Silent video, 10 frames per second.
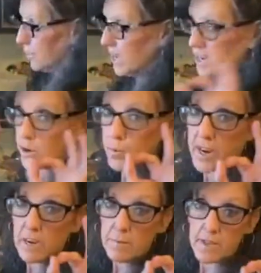We got a
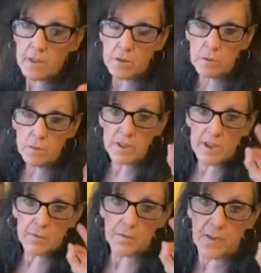great menu. We
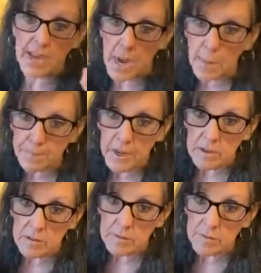got Fed Up,
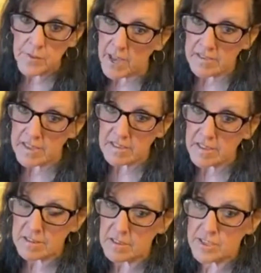fast,
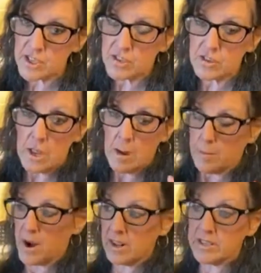easy, and delicious
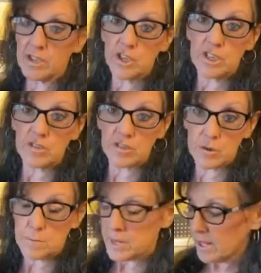broccoli cheese
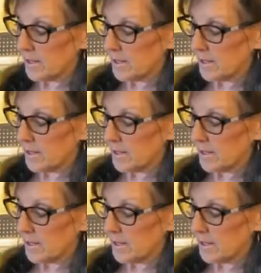soup.